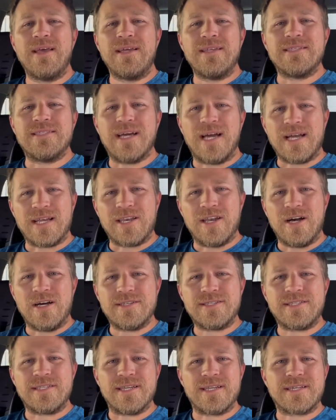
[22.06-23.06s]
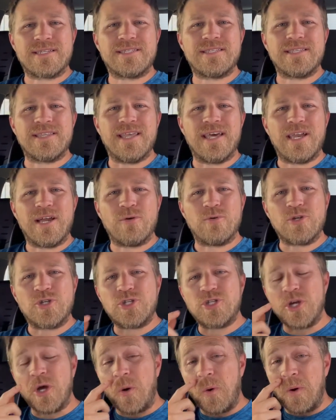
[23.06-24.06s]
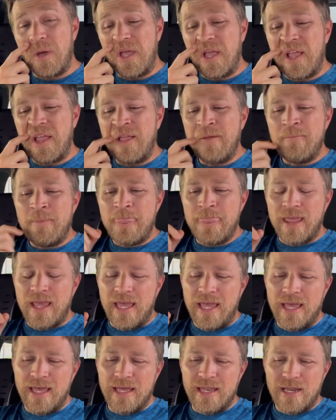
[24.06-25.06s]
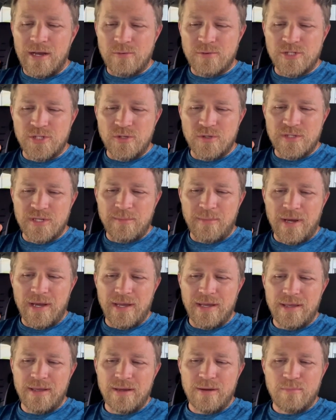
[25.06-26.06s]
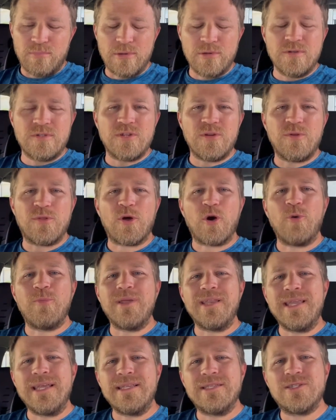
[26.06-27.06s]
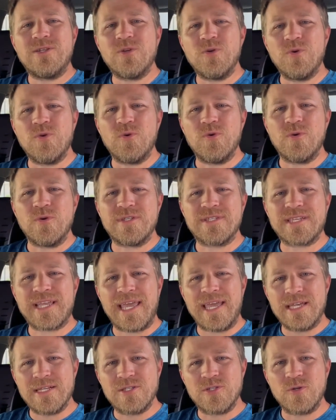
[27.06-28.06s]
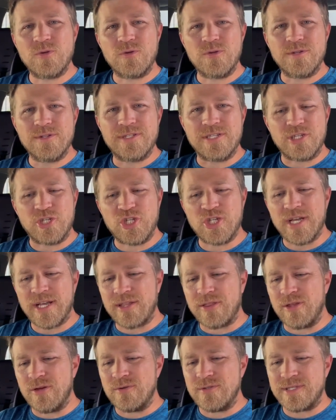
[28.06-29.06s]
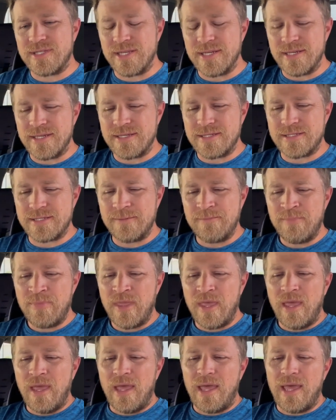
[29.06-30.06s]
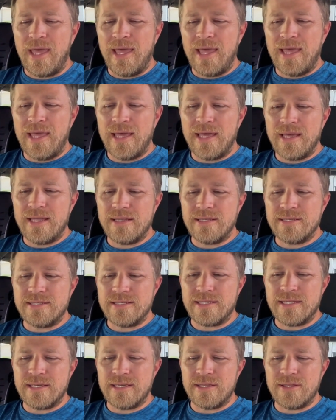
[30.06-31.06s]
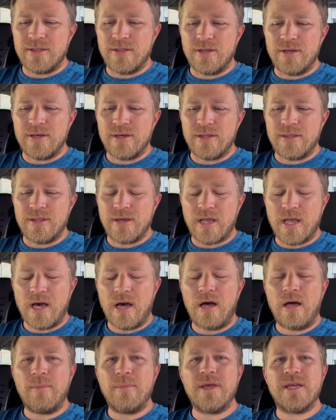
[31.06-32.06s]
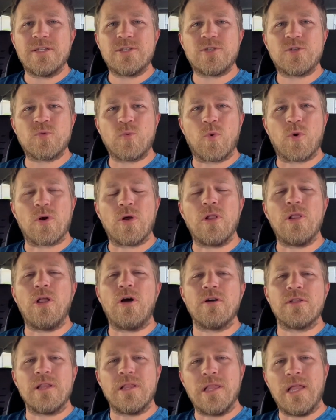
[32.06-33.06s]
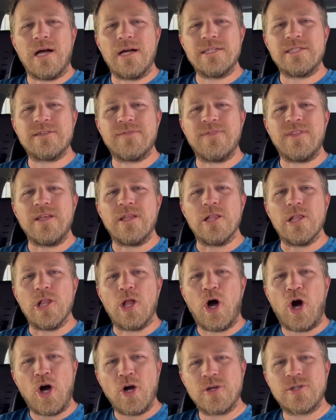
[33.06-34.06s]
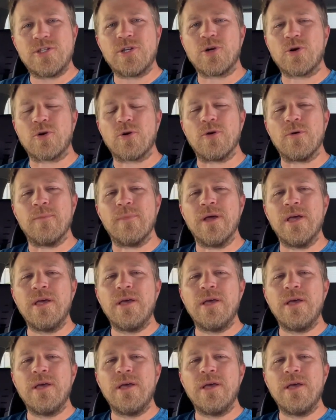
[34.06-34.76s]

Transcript: diagnostics that I was showing, and I was using my Bluetooth OBD2 scan tool to check those things, and the comments were along the lines of the long-term